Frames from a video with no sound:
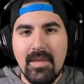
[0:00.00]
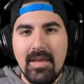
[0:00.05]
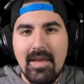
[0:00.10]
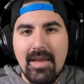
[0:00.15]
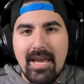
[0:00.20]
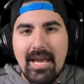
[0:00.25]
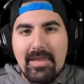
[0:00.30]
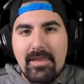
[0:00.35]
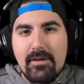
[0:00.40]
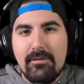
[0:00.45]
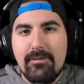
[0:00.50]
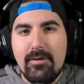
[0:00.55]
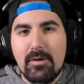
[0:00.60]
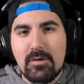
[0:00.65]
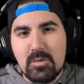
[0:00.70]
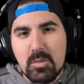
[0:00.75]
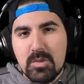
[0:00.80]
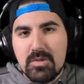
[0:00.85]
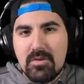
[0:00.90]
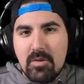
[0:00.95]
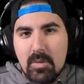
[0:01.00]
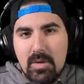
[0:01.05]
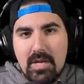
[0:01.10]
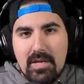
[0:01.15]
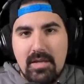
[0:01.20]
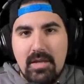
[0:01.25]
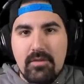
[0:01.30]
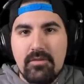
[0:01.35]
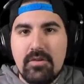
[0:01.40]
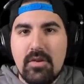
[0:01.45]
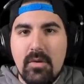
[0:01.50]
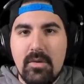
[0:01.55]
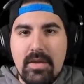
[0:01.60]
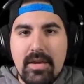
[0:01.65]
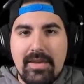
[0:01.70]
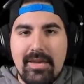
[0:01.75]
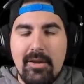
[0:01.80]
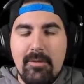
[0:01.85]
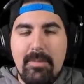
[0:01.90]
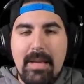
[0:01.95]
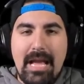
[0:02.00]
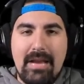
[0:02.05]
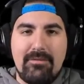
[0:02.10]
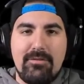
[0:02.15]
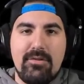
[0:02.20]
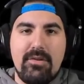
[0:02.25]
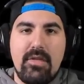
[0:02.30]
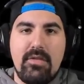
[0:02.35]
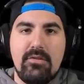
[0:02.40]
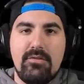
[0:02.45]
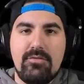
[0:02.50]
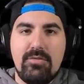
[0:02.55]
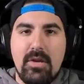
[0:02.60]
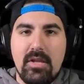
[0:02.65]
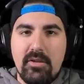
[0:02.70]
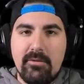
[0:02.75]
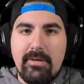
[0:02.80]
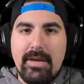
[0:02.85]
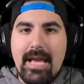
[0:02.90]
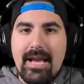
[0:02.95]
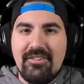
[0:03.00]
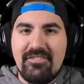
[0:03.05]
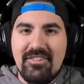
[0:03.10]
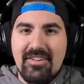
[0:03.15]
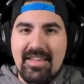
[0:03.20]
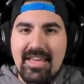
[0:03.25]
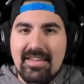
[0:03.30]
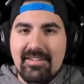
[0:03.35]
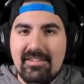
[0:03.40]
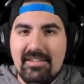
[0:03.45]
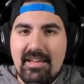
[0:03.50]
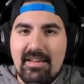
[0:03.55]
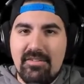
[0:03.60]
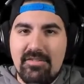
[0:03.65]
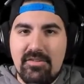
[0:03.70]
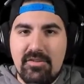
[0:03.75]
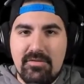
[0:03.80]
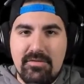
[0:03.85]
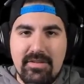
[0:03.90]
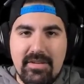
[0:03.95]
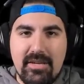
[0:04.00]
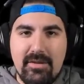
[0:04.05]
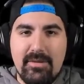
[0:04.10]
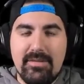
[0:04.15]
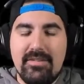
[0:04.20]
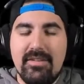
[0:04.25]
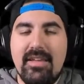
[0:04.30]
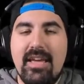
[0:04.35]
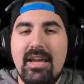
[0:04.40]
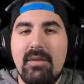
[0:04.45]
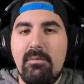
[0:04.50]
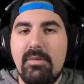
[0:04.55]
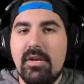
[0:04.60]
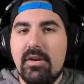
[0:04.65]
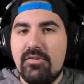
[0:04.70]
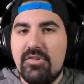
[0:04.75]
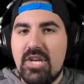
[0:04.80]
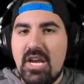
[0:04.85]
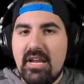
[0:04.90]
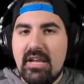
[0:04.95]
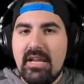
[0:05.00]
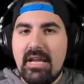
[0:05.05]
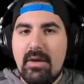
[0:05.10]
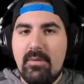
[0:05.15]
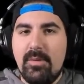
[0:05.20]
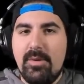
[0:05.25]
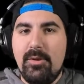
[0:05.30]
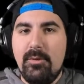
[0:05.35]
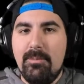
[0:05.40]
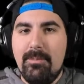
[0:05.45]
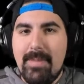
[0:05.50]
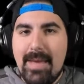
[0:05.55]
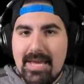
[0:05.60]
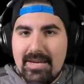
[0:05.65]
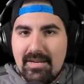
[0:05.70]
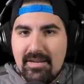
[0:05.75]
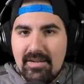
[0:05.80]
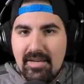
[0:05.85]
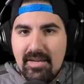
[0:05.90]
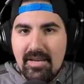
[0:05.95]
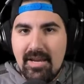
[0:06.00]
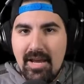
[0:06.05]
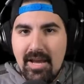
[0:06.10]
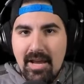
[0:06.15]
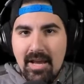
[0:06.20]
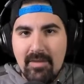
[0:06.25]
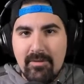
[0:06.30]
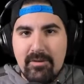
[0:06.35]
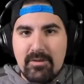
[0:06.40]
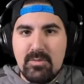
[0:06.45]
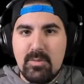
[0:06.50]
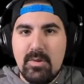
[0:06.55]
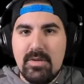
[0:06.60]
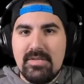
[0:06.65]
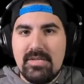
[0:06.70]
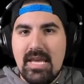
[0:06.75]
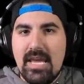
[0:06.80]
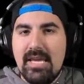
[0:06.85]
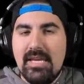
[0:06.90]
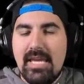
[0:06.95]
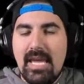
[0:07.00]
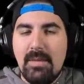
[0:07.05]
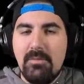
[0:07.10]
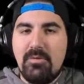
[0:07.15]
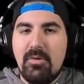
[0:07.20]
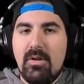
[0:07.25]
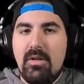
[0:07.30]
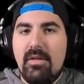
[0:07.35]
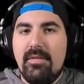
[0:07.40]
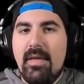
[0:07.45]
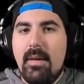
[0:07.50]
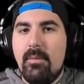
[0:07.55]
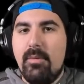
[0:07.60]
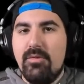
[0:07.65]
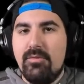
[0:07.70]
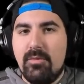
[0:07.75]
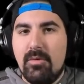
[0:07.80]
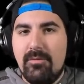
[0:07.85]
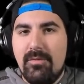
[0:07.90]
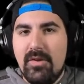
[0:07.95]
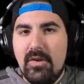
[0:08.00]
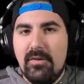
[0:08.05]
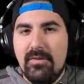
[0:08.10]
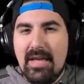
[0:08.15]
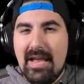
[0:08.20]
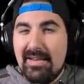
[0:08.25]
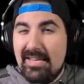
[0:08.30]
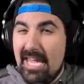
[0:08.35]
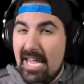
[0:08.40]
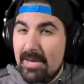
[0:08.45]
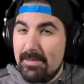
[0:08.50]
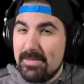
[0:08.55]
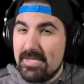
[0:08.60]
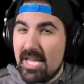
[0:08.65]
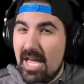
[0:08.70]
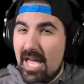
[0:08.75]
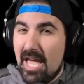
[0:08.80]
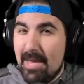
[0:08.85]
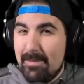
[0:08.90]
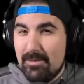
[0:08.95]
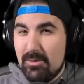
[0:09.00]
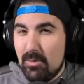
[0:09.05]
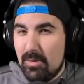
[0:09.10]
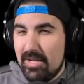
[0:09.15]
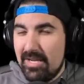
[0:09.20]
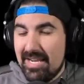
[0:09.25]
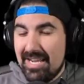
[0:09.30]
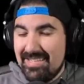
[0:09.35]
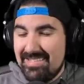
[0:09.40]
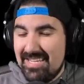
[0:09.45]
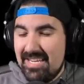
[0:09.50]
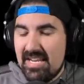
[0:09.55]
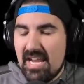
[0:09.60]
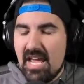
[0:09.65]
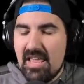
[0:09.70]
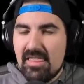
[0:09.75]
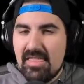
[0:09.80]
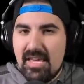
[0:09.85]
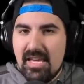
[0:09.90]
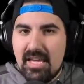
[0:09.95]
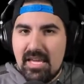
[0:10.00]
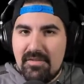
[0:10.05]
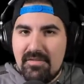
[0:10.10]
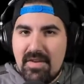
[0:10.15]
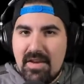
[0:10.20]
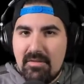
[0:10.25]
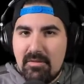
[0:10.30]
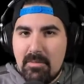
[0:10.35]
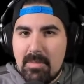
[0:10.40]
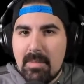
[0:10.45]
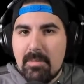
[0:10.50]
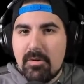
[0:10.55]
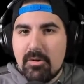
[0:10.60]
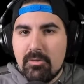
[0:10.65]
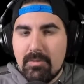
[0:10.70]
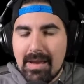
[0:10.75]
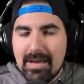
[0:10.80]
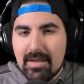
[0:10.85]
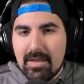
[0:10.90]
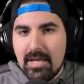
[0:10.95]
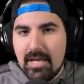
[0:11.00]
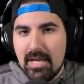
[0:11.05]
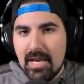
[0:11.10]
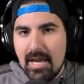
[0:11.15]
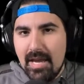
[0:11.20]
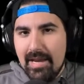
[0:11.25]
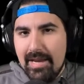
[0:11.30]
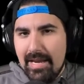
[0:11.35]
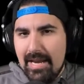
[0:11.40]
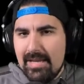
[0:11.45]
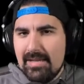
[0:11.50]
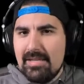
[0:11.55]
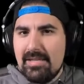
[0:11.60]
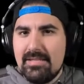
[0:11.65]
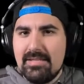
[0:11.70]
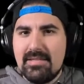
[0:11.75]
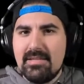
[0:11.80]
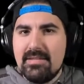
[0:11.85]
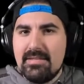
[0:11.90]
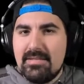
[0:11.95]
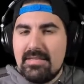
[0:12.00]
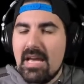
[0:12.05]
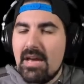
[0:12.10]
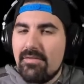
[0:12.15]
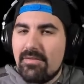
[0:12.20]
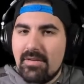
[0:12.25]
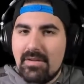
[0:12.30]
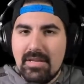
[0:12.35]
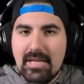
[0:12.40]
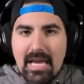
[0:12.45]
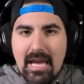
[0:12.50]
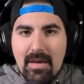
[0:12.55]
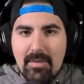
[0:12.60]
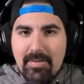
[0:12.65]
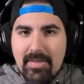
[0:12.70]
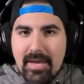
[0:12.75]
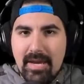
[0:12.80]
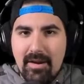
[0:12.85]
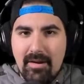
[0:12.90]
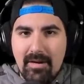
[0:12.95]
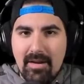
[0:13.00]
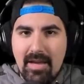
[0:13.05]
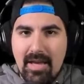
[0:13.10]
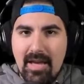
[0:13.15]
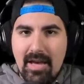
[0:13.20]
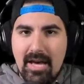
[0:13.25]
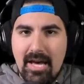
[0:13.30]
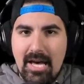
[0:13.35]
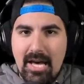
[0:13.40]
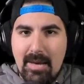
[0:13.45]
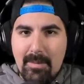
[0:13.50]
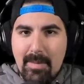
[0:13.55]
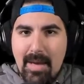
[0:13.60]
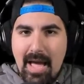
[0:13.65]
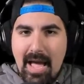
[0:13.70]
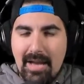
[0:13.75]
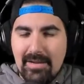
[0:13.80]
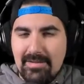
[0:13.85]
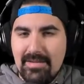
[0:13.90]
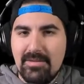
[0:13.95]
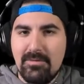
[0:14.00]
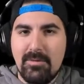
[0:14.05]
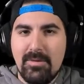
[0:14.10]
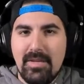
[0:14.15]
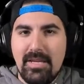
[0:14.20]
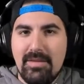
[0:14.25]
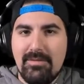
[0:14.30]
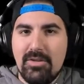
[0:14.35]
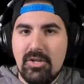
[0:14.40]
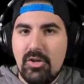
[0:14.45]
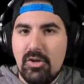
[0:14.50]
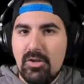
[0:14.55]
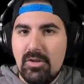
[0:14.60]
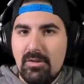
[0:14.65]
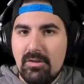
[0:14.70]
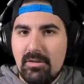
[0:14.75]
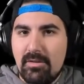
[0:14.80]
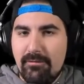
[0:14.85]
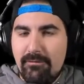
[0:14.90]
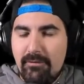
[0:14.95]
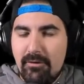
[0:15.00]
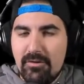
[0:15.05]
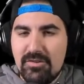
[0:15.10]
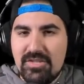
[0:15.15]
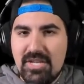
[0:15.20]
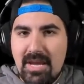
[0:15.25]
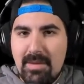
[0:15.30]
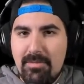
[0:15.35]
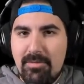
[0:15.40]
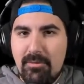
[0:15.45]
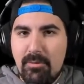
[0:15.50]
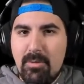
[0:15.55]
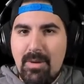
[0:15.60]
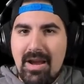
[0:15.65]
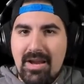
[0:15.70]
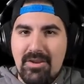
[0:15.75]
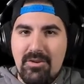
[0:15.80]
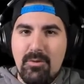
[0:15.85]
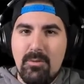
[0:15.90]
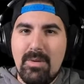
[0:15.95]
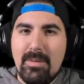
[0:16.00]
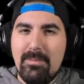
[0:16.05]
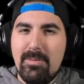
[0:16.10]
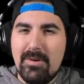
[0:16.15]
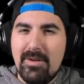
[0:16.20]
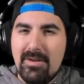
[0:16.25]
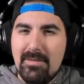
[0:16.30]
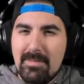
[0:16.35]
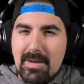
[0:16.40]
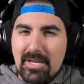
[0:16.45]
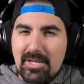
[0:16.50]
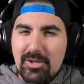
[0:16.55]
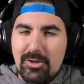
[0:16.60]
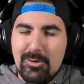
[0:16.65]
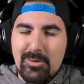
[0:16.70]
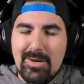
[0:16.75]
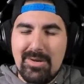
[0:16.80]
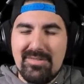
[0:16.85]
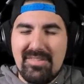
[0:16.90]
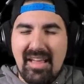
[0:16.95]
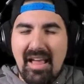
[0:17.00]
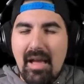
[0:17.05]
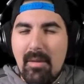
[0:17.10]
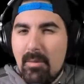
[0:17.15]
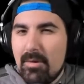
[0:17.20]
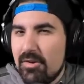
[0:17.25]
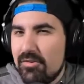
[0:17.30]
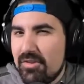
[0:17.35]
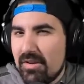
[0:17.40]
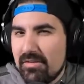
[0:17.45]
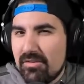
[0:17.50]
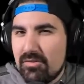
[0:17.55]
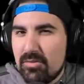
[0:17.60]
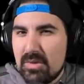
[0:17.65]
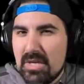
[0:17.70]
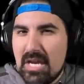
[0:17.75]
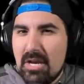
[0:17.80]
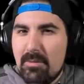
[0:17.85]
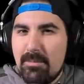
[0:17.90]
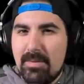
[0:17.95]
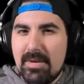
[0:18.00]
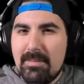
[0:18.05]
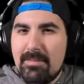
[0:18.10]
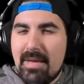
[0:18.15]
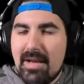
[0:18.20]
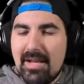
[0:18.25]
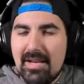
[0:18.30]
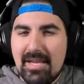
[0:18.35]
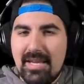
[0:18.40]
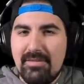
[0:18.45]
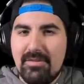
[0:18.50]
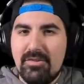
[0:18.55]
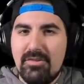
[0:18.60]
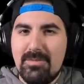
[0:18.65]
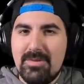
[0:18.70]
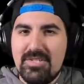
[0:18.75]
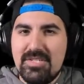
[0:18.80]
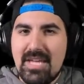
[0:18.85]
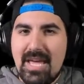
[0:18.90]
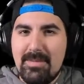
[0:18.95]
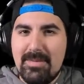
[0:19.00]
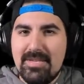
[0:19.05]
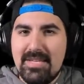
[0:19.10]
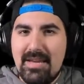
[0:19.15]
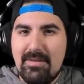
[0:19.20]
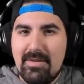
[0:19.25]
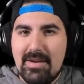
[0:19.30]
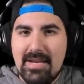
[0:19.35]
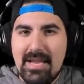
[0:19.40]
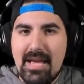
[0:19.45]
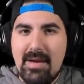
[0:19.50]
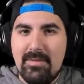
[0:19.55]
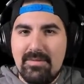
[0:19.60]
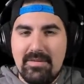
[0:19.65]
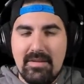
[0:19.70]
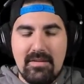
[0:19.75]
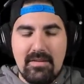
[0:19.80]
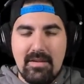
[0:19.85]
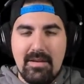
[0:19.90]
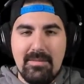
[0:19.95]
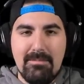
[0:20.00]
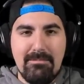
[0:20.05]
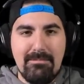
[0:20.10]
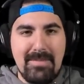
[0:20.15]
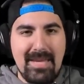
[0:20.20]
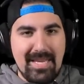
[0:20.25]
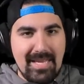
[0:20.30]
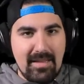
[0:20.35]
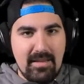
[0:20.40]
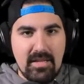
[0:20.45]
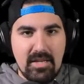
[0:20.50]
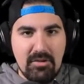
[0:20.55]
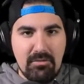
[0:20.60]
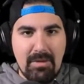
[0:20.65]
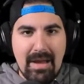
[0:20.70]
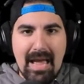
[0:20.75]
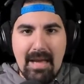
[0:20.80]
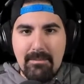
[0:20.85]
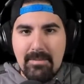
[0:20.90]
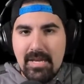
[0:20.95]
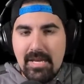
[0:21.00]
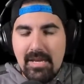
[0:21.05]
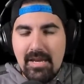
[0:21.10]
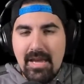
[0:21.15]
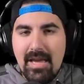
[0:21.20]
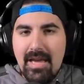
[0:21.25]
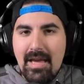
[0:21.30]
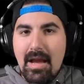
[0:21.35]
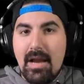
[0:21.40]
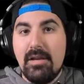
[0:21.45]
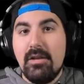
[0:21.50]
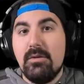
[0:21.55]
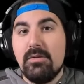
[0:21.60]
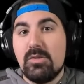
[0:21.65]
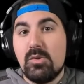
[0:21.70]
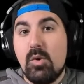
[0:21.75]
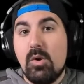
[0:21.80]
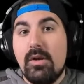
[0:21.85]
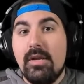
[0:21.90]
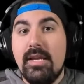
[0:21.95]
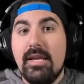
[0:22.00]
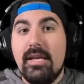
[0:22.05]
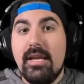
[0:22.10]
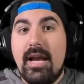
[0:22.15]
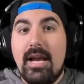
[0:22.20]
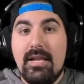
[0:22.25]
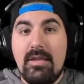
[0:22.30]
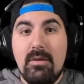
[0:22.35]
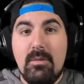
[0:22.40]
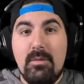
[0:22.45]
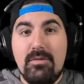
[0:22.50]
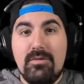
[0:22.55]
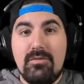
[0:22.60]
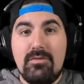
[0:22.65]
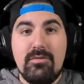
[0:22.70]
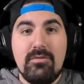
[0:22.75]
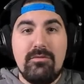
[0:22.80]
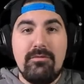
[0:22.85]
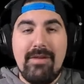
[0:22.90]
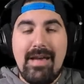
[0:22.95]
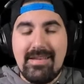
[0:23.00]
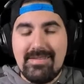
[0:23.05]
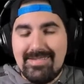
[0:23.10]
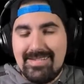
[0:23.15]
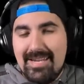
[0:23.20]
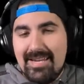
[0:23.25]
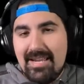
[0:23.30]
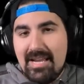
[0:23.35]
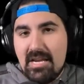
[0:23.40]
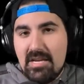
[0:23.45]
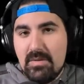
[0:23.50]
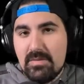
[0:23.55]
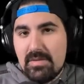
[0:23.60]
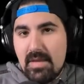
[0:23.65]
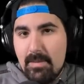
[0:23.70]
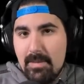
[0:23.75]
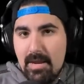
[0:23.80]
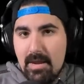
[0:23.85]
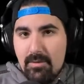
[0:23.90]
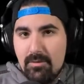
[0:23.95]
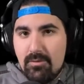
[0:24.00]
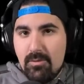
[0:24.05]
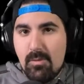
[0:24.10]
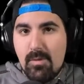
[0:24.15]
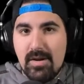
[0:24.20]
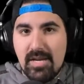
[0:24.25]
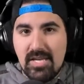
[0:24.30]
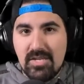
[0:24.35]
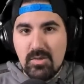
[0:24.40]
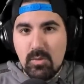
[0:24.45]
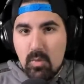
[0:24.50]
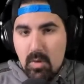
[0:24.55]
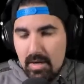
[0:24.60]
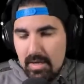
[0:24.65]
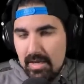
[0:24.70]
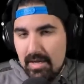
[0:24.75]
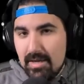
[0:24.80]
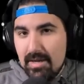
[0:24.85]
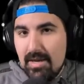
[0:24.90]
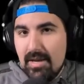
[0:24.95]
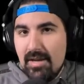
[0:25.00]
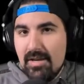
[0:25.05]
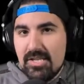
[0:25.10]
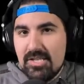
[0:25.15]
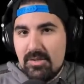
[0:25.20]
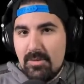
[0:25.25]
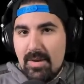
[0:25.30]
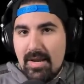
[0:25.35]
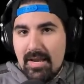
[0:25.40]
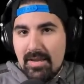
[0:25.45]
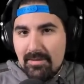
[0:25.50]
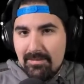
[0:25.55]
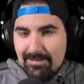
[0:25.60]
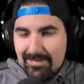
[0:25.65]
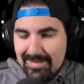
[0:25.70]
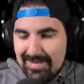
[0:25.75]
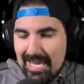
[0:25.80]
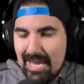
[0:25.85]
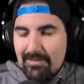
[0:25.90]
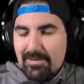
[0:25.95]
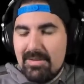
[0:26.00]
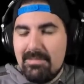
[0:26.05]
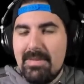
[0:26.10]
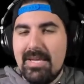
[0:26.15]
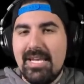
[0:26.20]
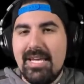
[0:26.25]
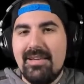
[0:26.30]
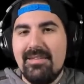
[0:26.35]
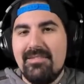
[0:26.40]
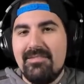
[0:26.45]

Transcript: Hey there folks, what's going on? It's Codiak here, back for another trailer reaction and analysis video, and today we are checking out Humanity. This was a game trailer that was revealed at Gamescom 2019, I think, if I remember correctly. It is definitely out there. I didn't really give it a good look the first time through. I knew I put it in my queue and I was like, I want to check this one out, but I'm not going to give it too much time of day right now. It didn't immediately grab me. I know it's quirky. I know it's fascinating. I know it's coming out in 2020. So I gave it a minute.